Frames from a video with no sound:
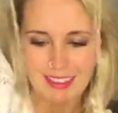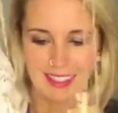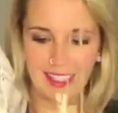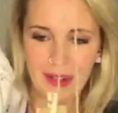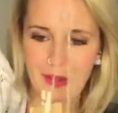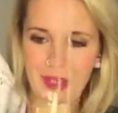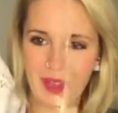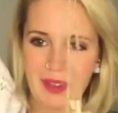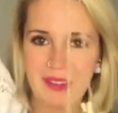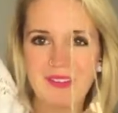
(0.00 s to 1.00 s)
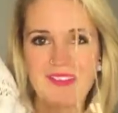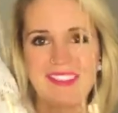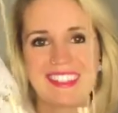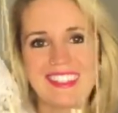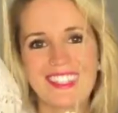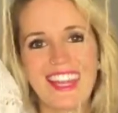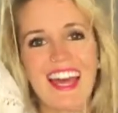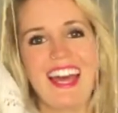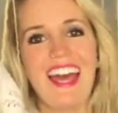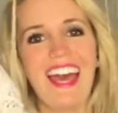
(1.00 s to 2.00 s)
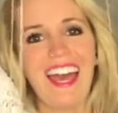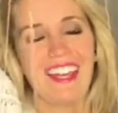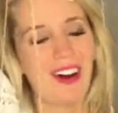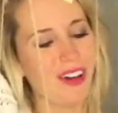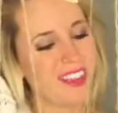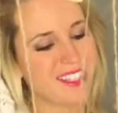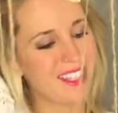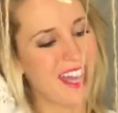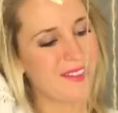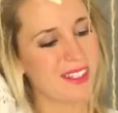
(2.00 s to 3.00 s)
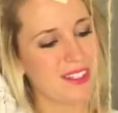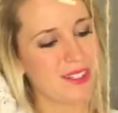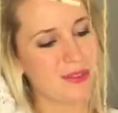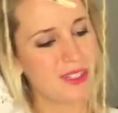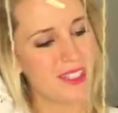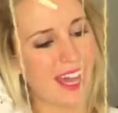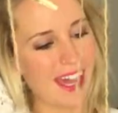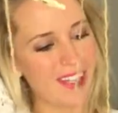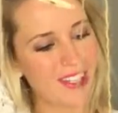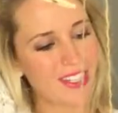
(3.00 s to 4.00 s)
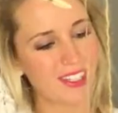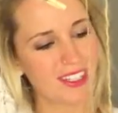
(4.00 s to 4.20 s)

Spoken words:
There we go. And all that's left is to attach